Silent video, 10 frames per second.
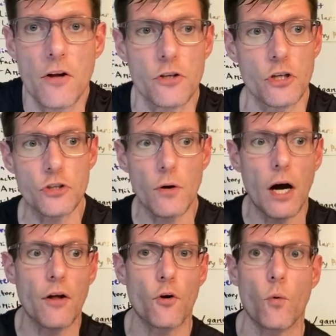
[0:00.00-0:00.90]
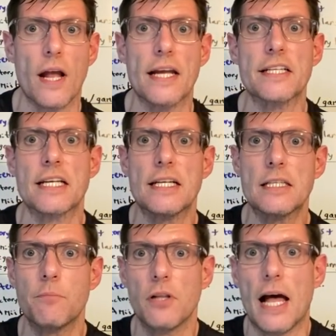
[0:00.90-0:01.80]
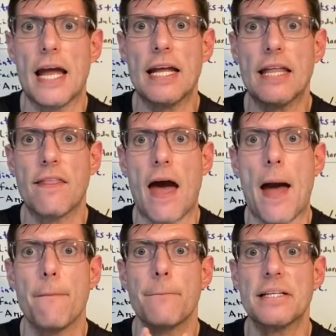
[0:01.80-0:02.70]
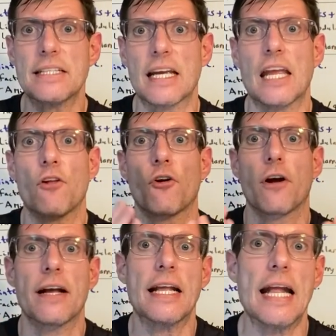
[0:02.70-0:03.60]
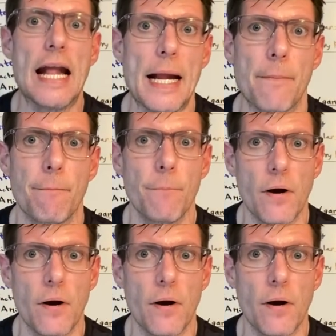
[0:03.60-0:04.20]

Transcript: There's also other ways to play that particular game.